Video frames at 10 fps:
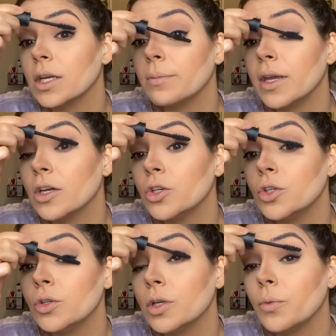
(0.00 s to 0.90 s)
Being a
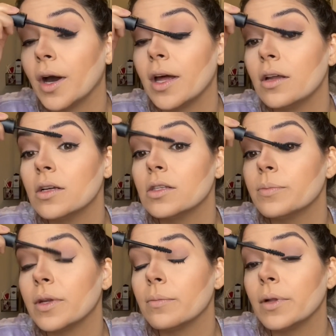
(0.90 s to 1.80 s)
newlywed has
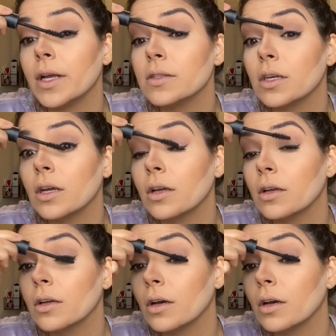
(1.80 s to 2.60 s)
been a blessing.